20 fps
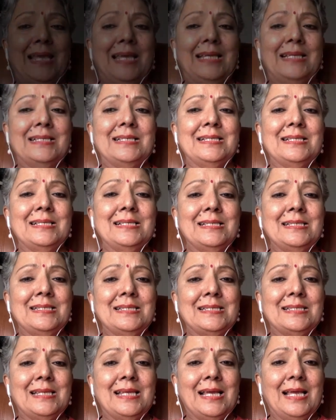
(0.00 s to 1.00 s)
It
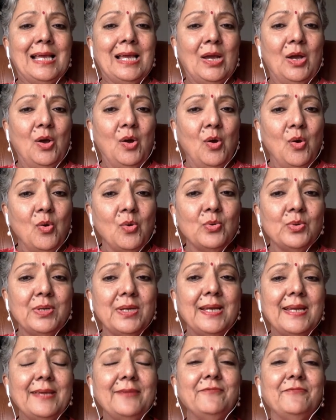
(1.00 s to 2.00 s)
is
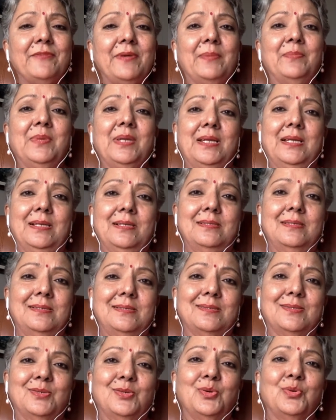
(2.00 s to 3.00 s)
only
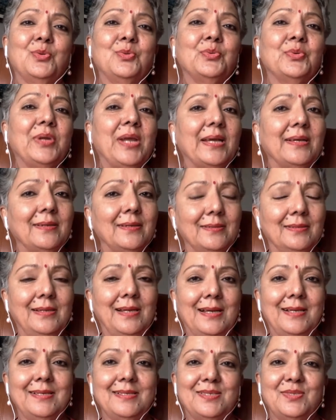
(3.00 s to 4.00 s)
feminists who
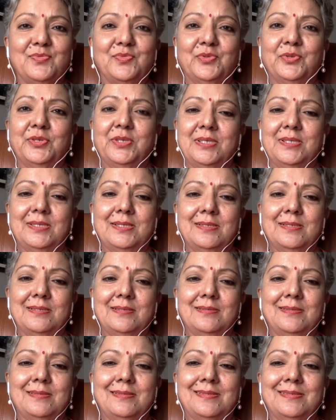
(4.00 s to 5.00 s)
recognized, for
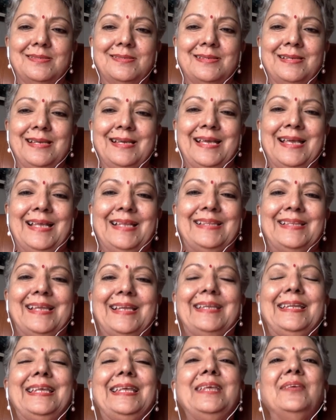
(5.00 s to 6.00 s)
instance,
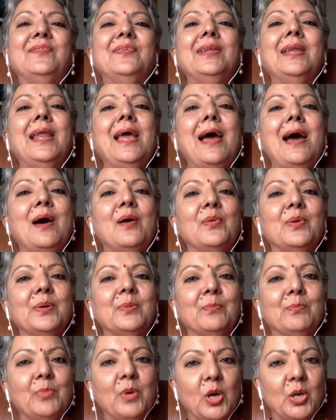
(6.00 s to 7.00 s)
that even our
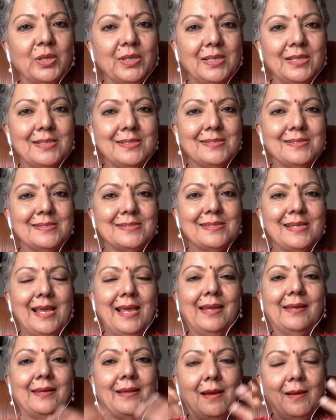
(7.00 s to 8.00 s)
bodies
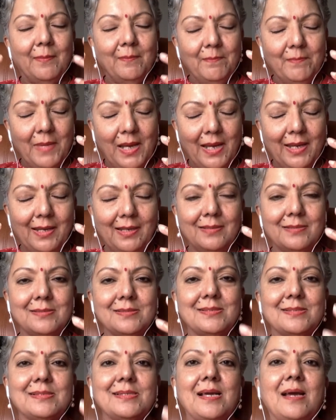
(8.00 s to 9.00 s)
and our
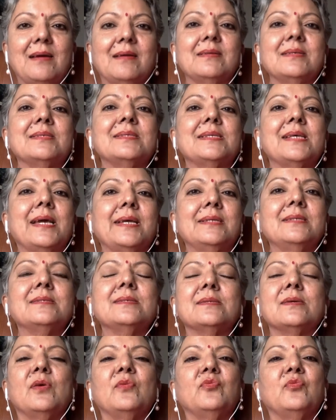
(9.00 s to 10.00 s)
minds are
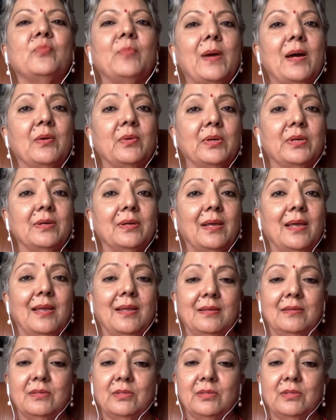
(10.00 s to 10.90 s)
sites of power and